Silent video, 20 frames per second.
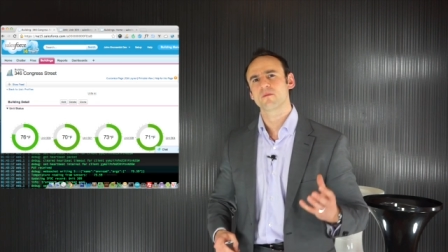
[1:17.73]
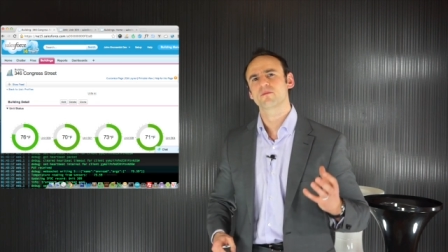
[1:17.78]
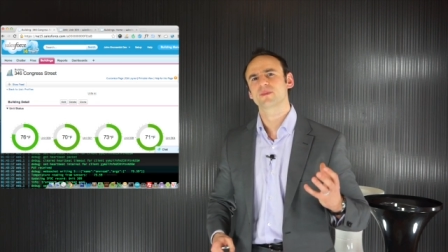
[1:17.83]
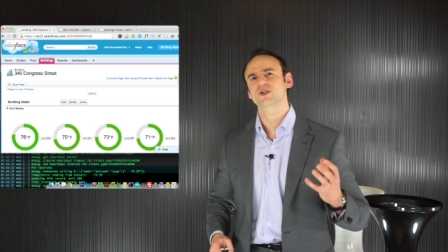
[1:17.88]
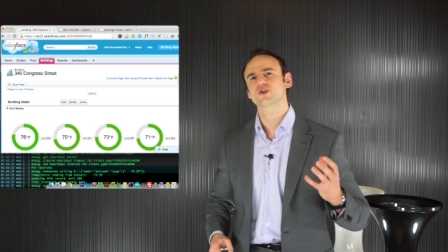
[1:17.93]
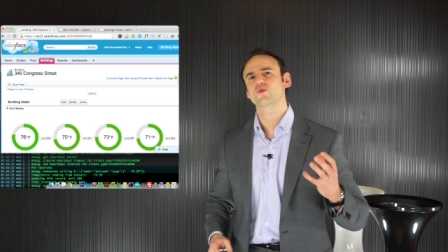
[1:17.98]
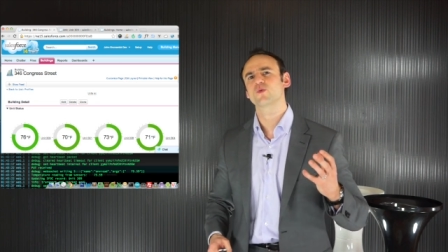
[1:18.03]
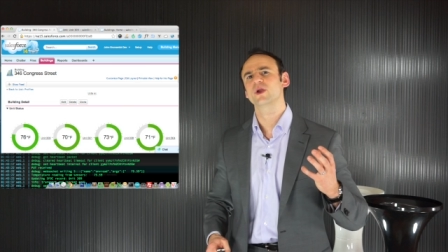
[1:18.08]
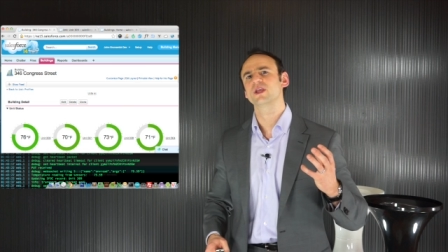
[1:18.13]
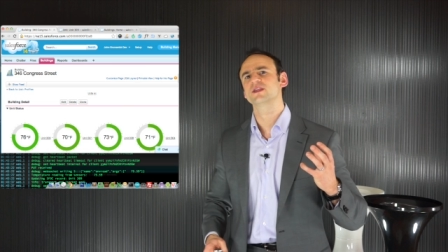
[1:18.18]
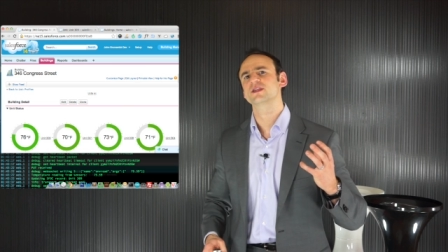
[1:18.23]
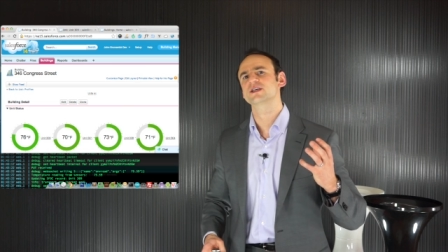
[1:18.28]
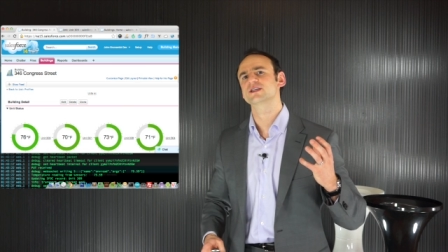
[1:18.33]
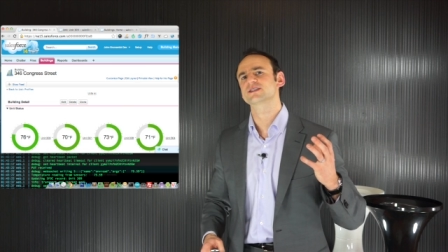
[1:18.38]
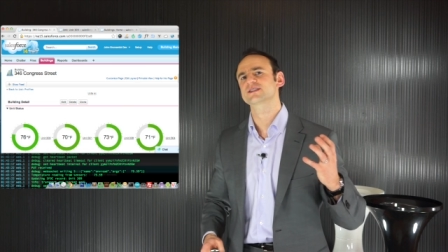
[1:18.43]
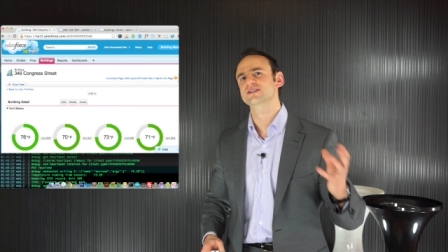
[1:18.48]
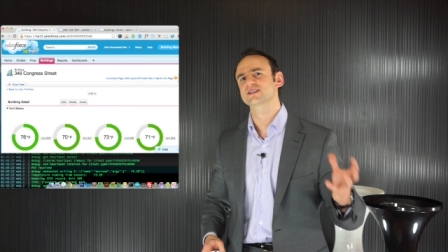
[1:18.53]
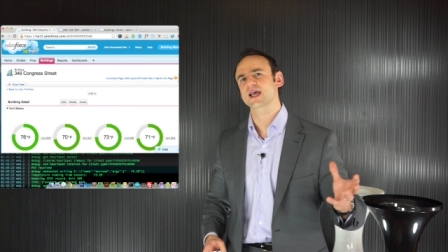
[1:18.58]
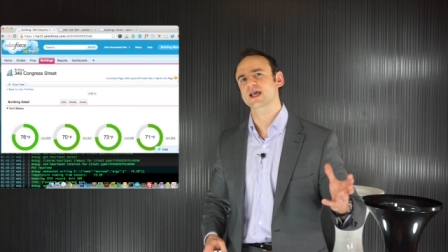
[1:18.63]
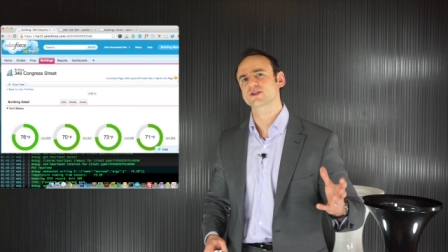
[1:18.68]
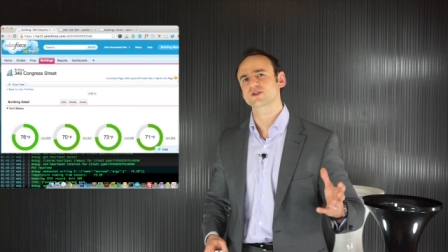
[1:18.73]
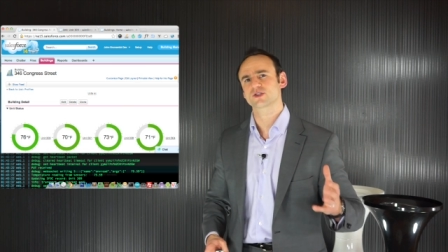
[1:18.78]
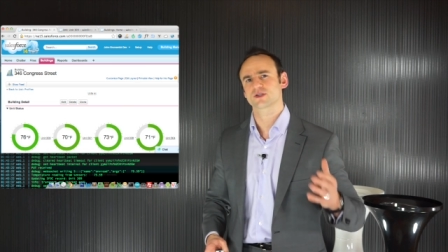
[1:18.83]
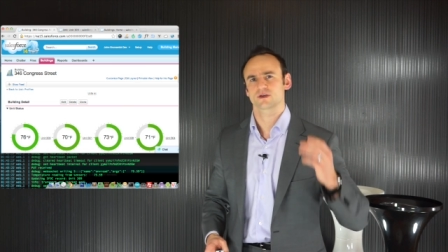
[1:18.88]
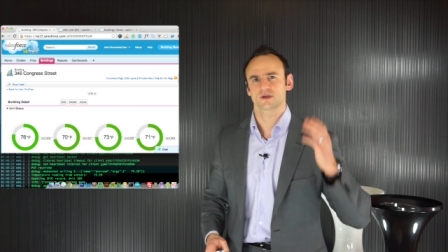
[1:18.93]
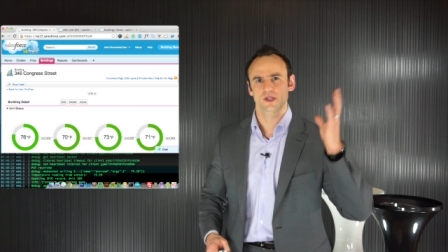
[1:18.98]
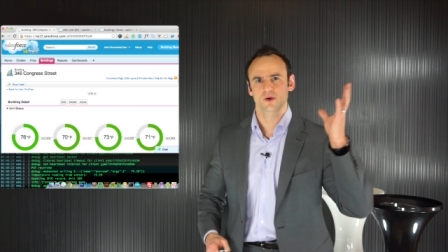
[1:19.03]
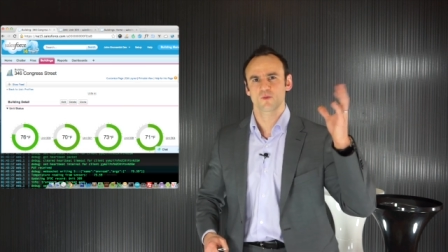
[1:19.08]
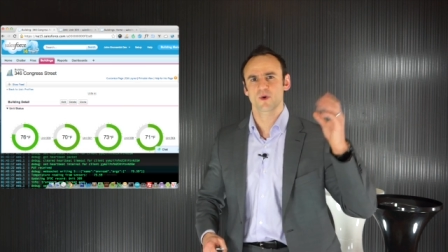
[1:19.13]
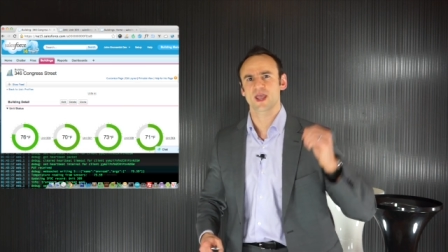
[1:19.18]
between the
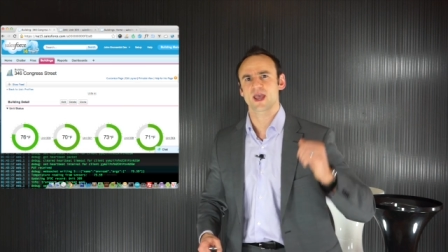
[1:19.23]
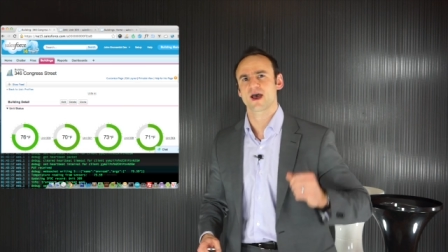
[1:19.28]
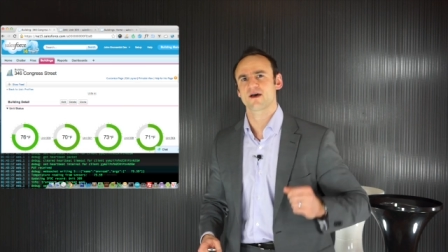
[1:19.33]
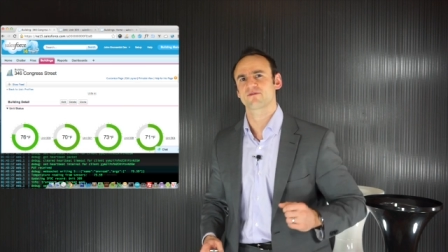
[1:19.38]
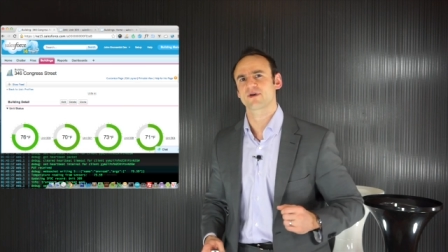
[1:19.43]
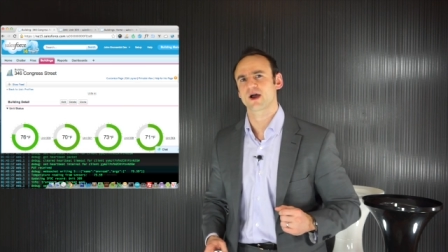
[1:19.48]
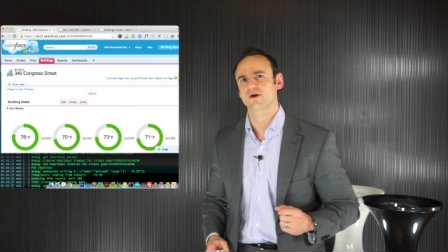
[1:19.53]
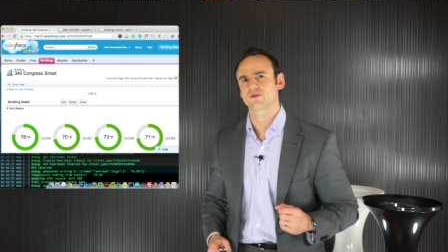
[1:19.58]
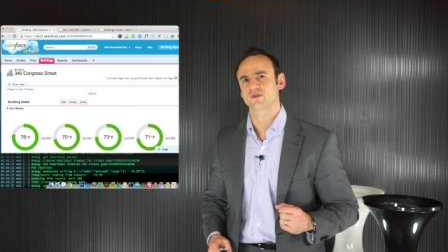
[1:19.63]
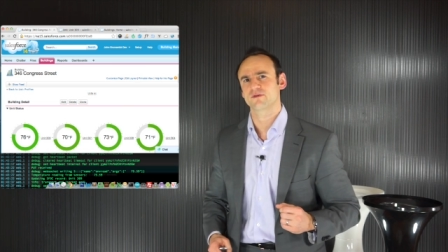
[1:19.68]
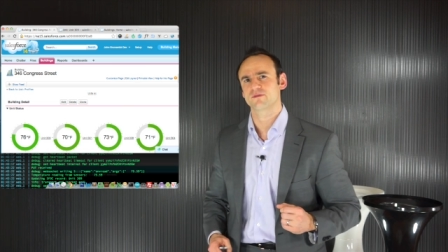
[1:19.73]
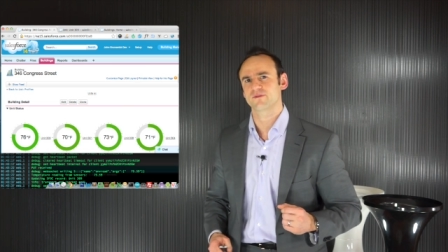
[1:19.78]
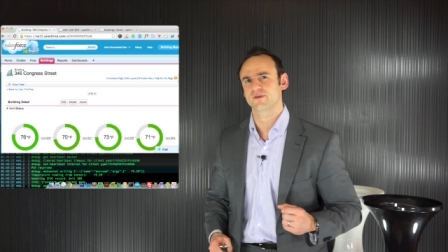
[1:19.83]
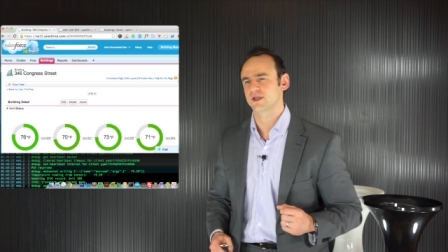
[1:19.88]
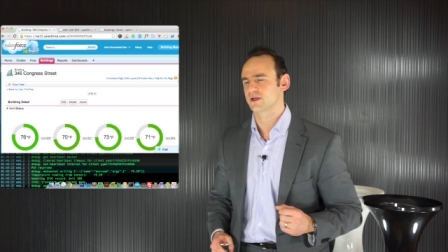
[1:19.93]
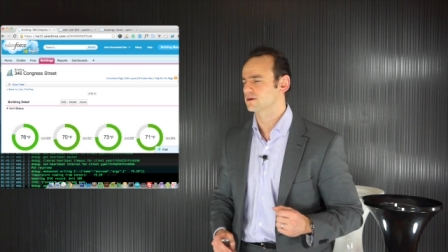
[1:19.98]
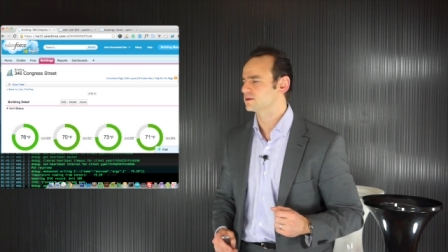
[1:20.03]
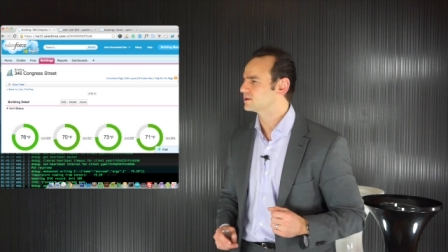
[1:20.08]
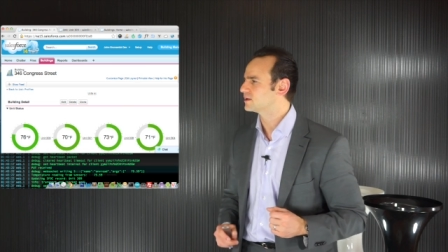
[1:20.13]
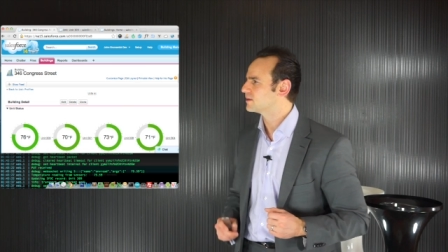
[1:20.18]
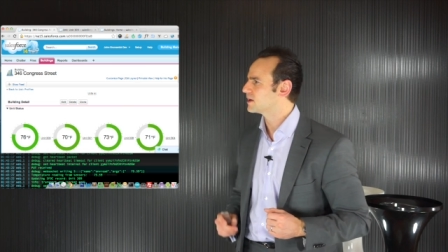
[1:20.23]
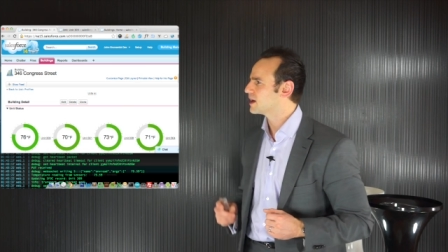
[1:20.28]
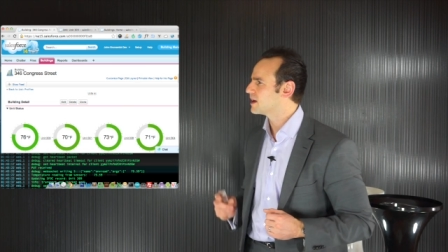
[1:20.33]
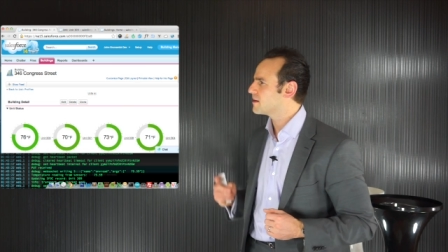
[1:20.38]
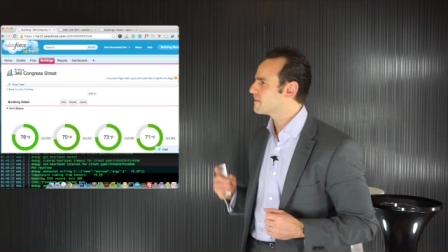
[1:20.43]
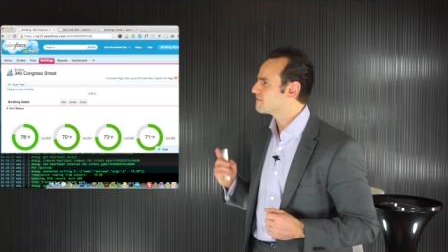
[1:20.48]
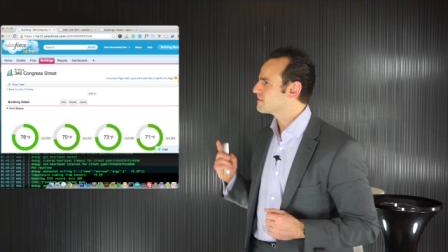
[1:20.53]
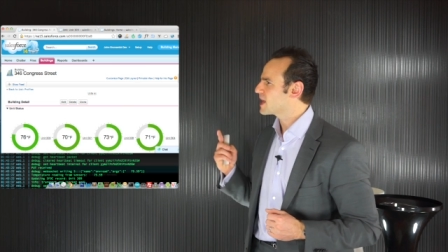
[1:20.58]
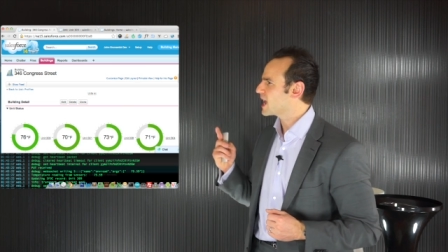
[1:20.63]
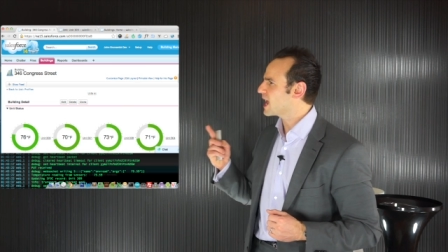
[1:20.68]
sensor that we have out in the field
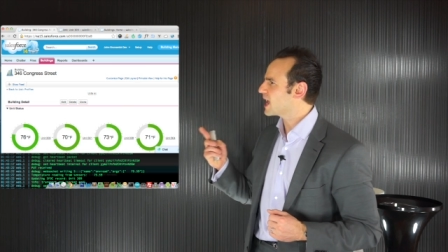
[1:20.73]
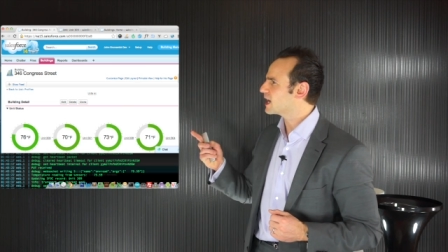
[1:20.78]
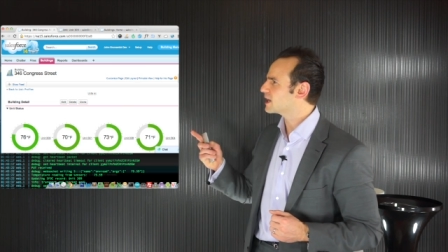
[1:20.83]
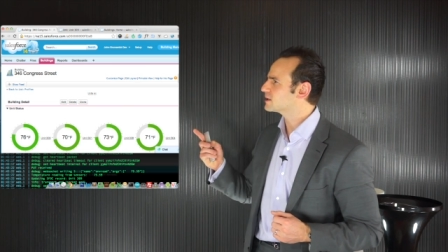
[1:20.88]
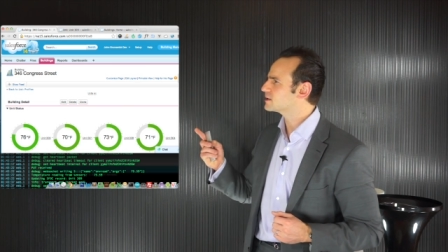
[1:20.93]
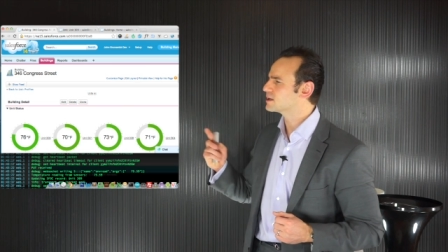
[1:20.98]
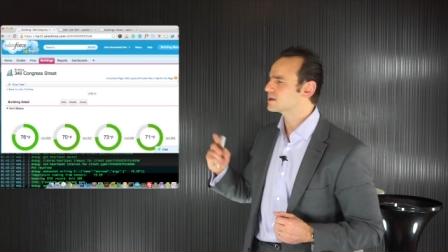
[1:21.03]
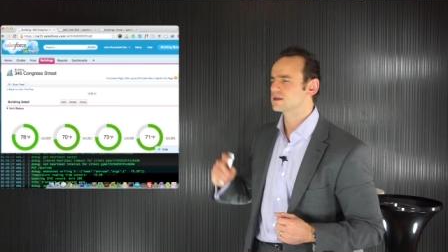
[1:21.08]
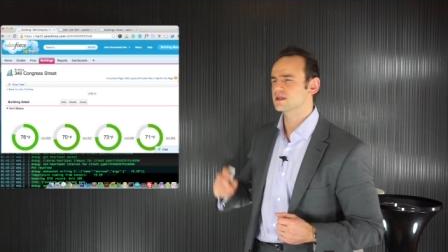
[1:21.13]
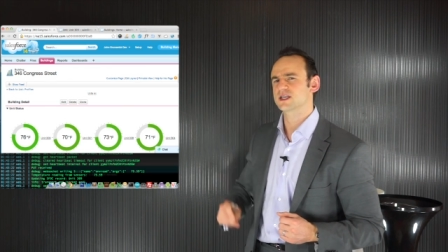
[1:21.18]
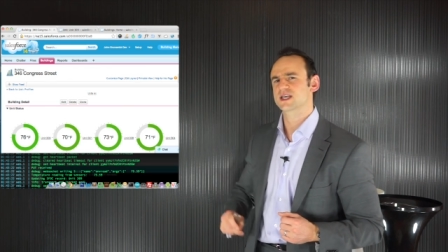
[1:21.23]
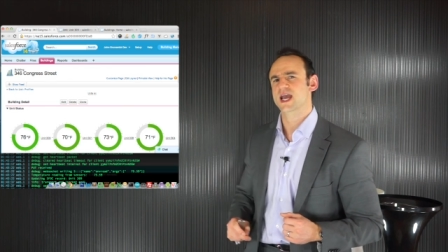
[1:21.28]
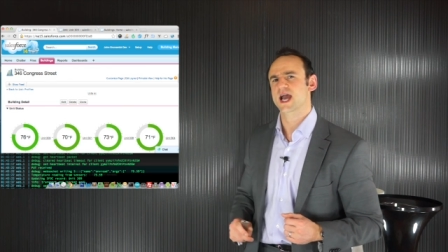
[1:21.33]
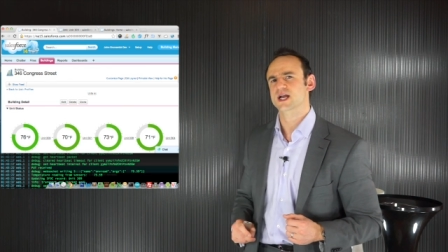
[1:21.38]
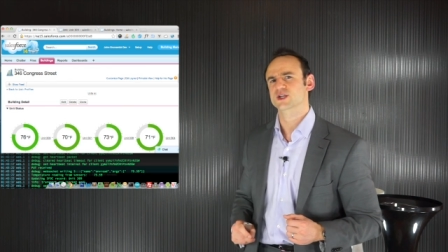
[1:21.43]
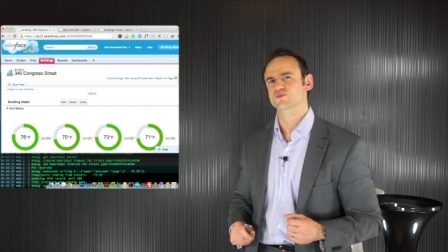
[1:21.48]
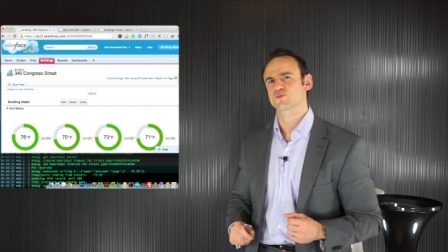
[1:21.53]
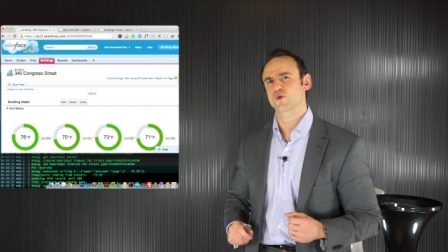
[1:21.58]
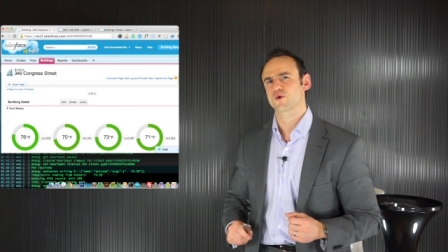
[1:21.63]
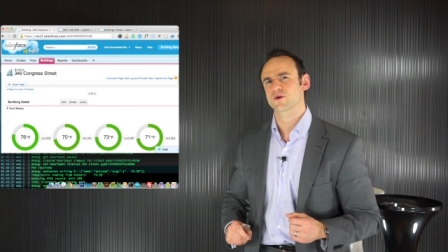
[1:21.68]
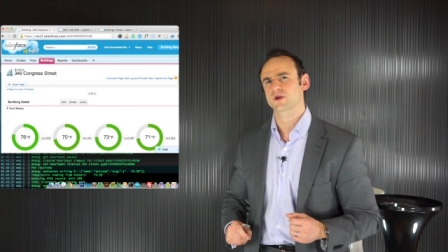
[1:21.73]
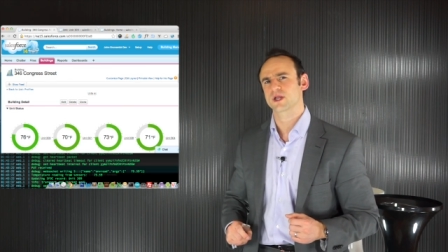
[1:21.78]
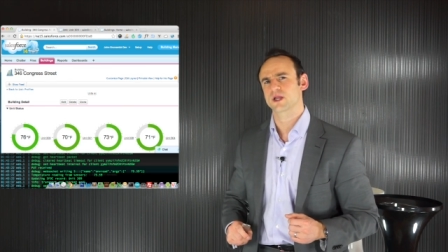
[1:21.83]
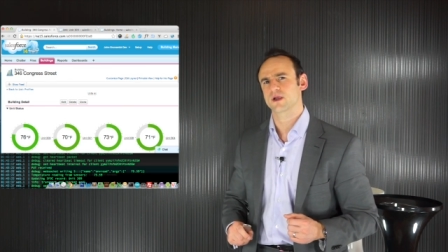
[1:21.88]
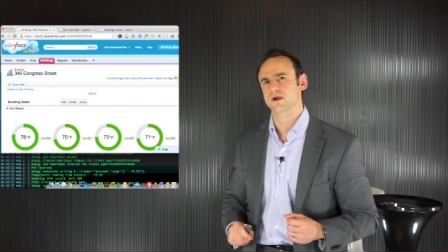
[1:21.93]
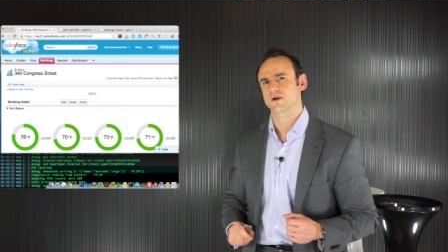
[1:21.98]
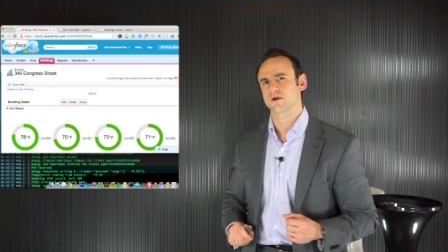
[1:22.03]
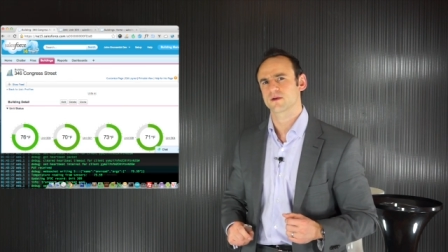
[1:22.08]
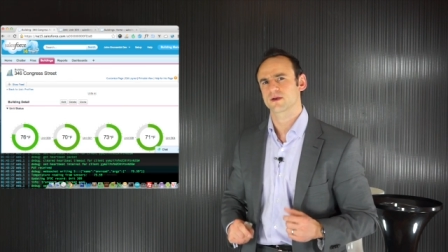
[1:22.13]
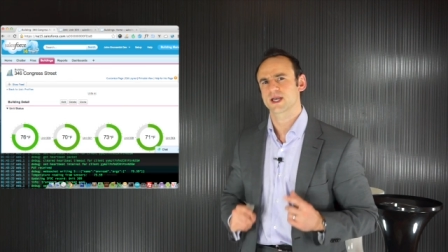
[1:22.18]
and the dashboard
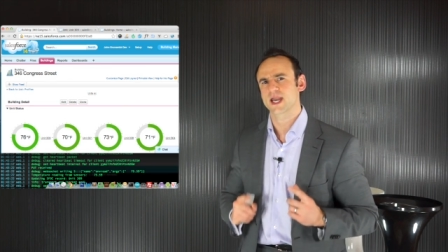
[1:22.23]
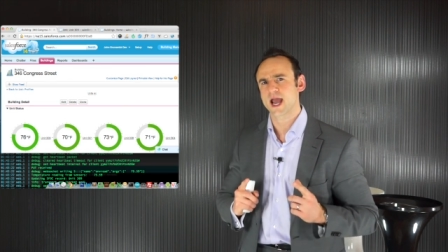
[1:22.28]
here.